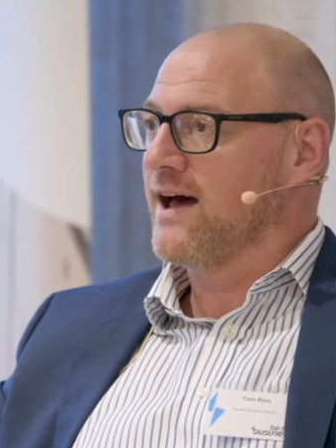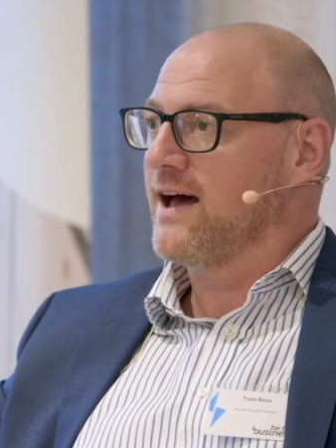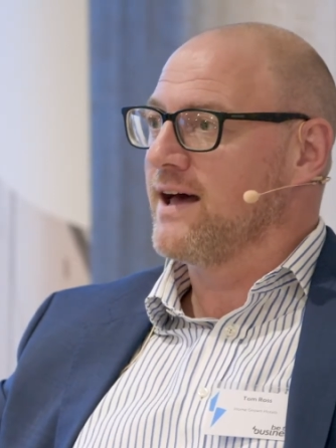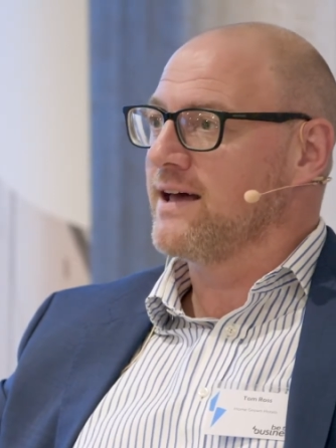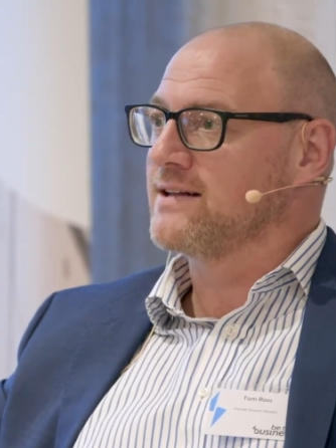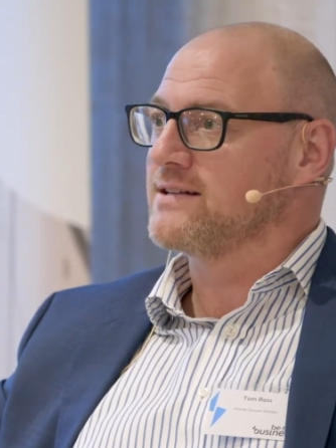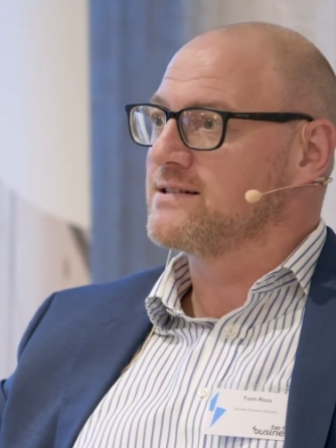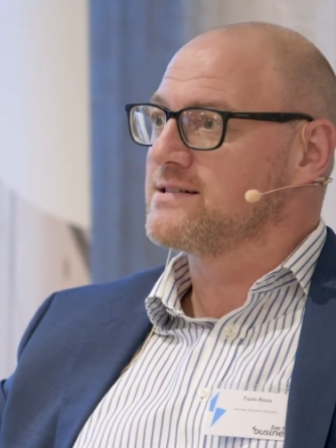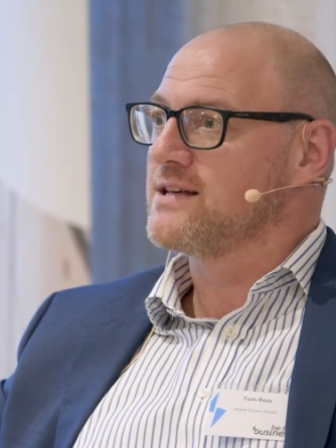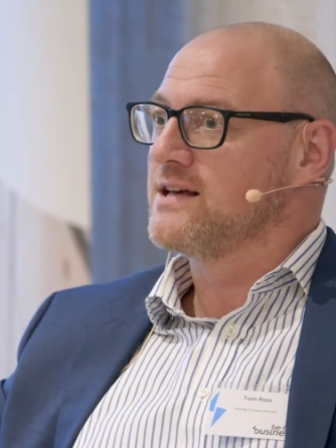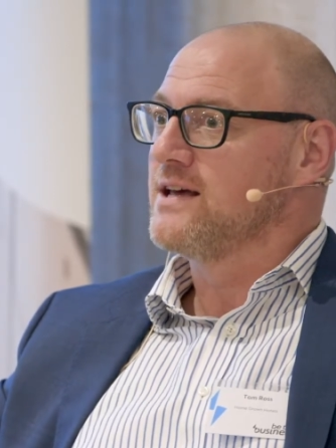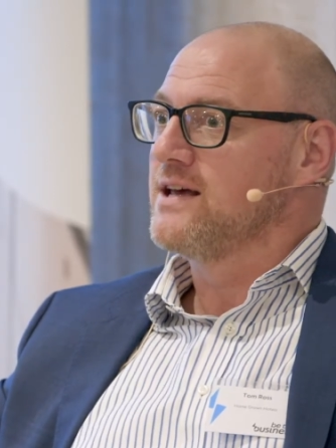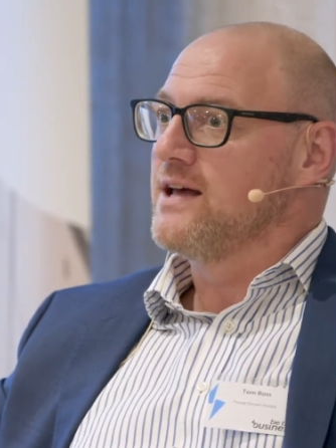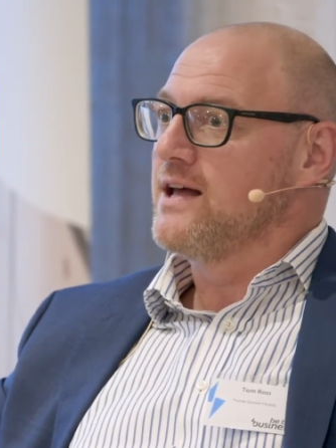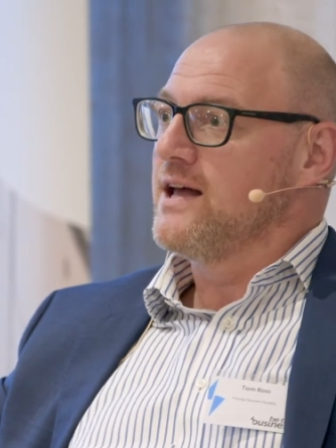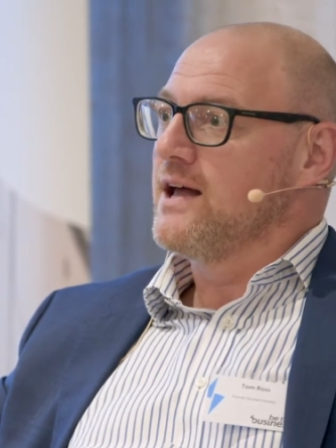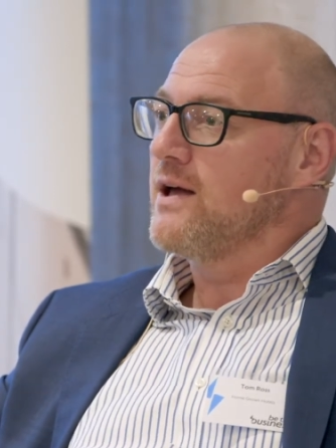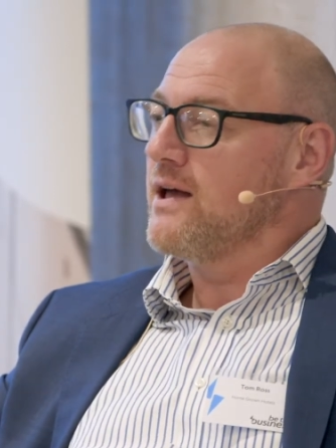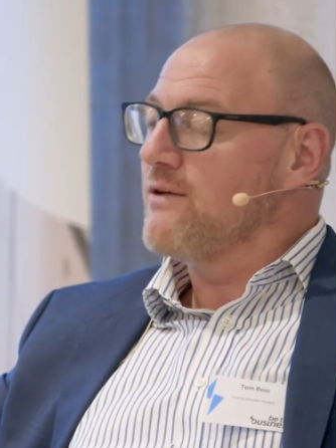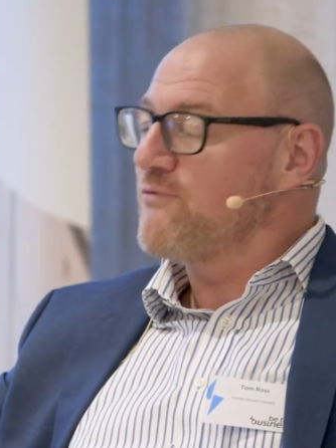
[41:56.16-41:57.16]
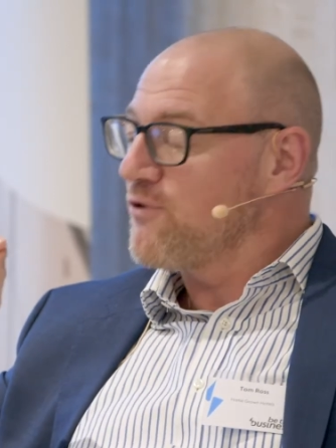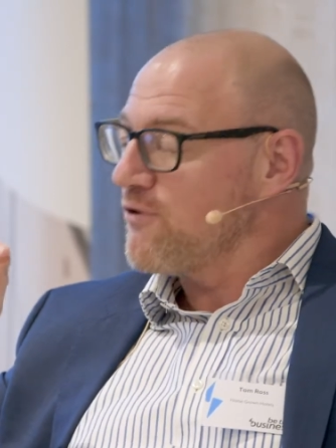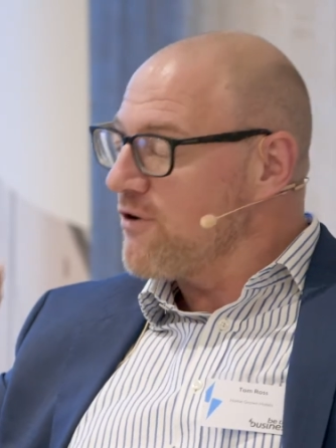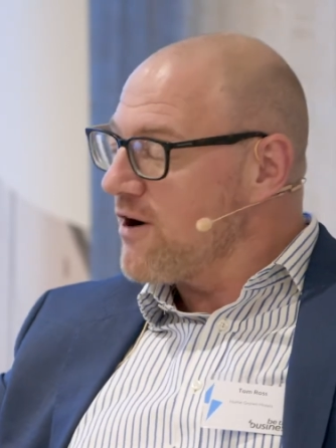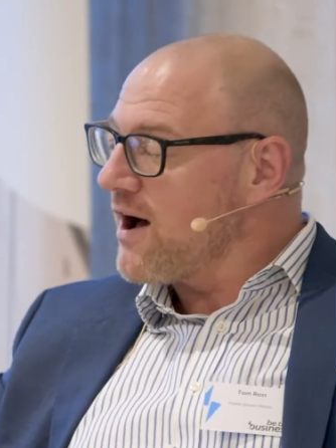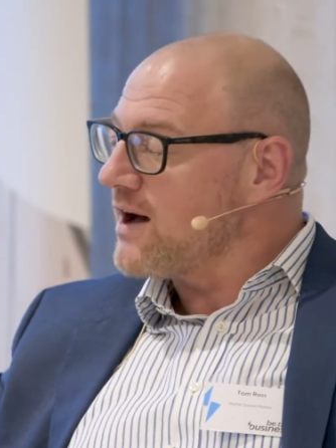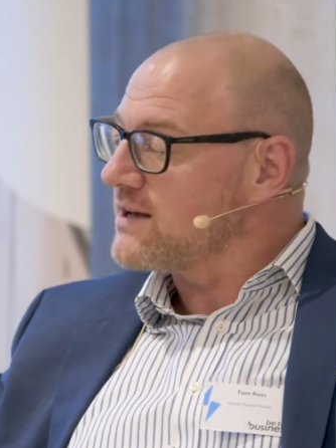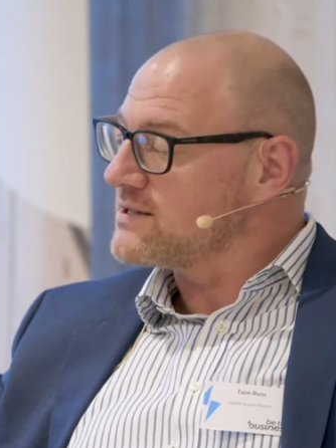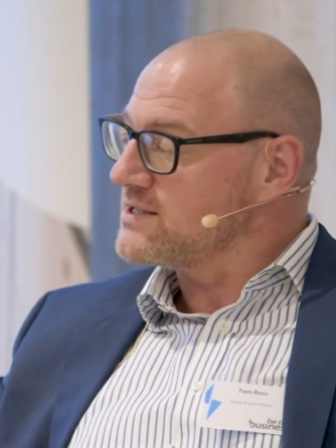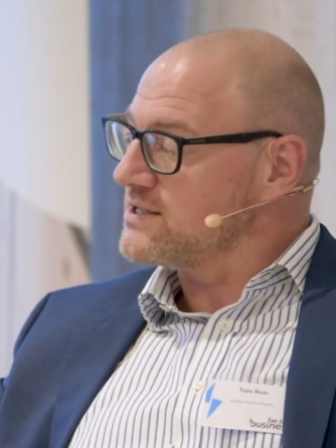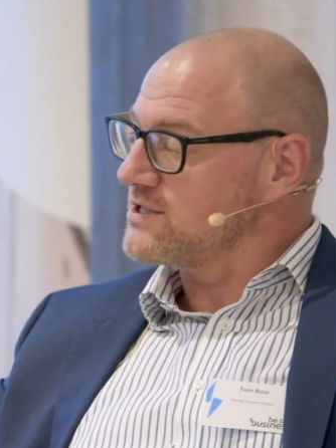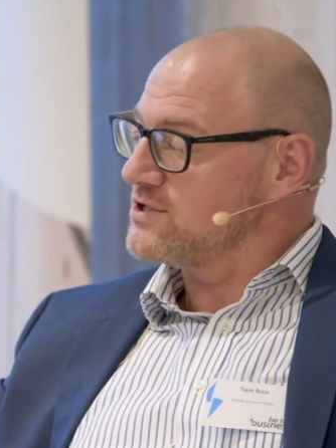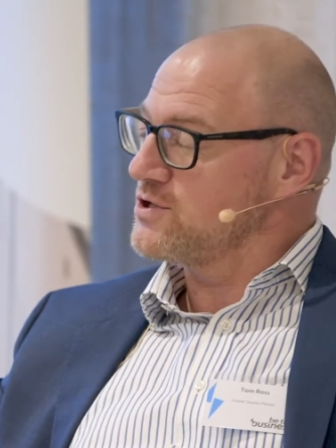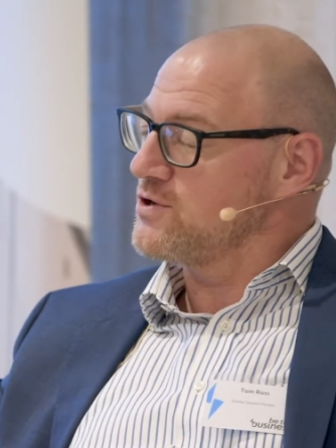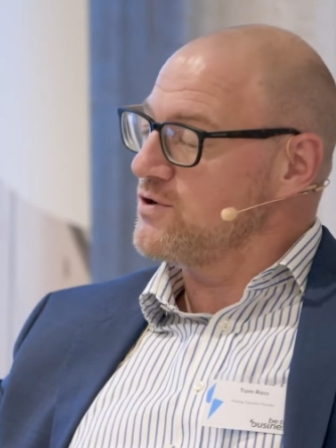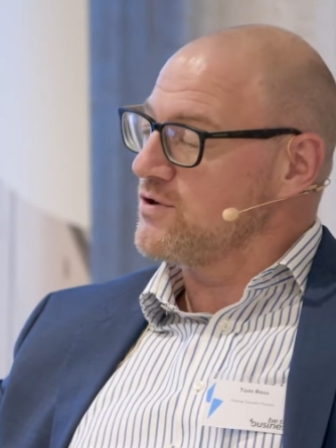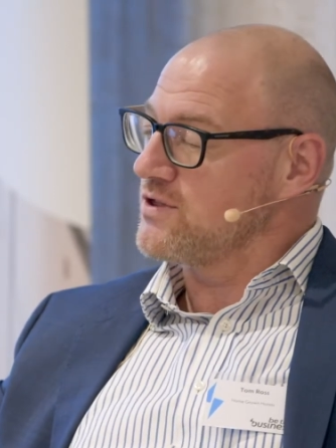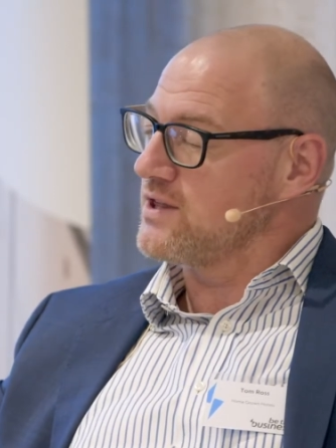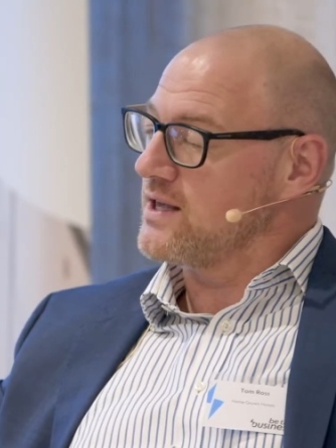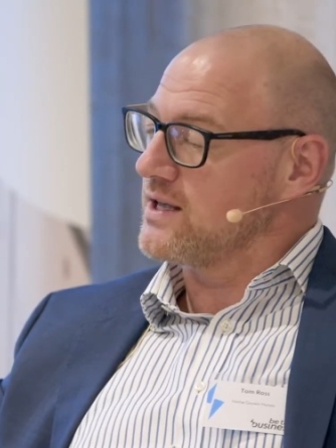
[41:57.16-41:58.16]
And for us, it's
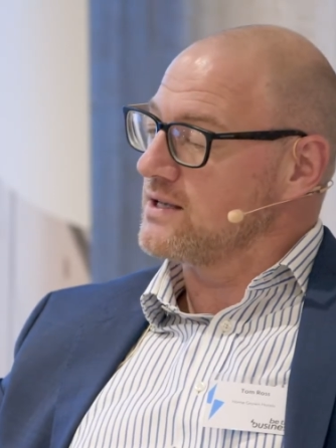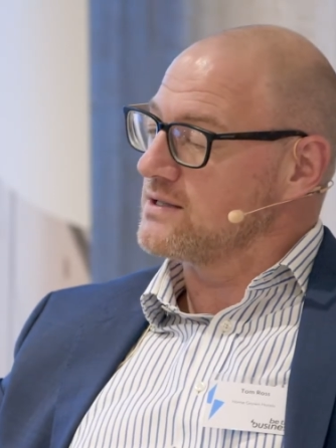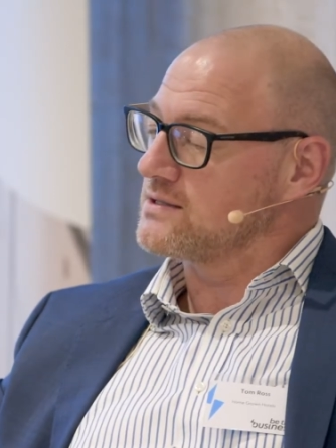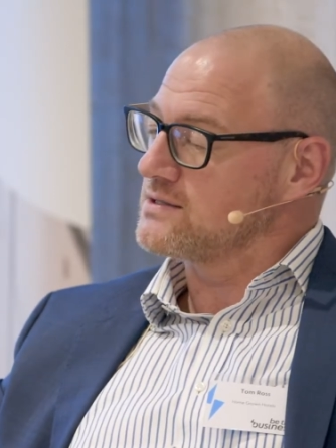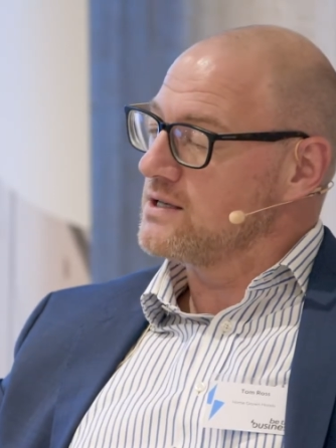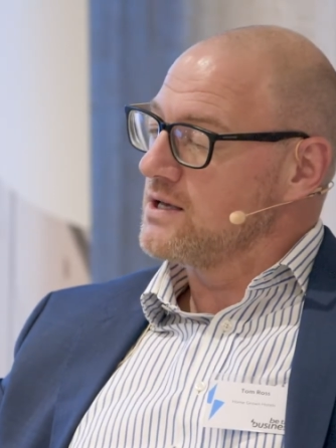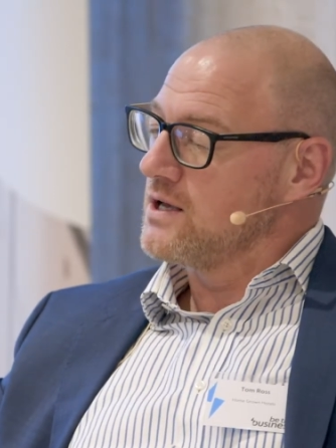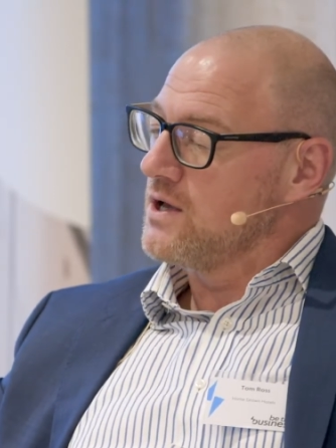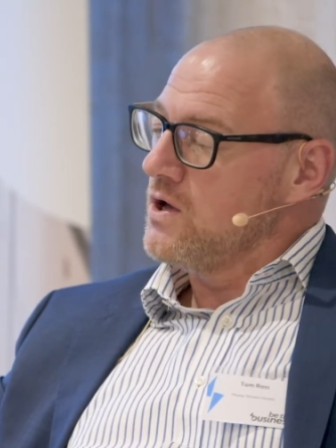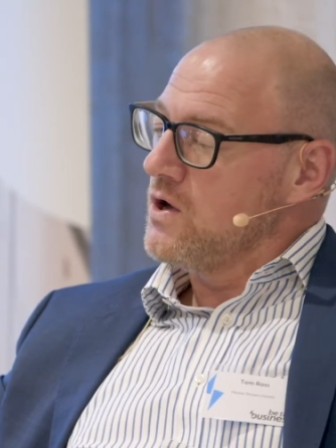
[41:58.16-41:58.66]
two things.